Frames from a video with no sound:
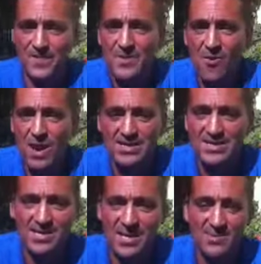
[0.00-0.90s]
no
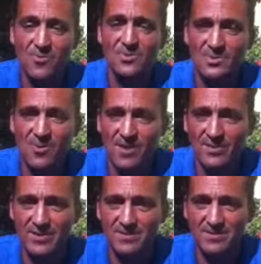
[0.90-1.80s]
exercise
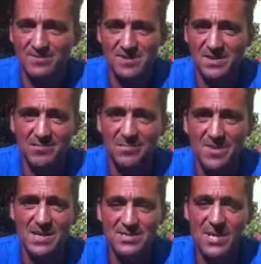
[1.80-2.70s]
whatsoever,
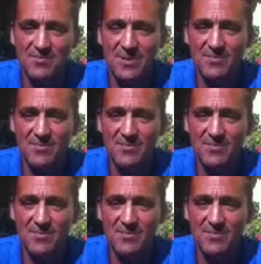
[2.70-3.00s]
generally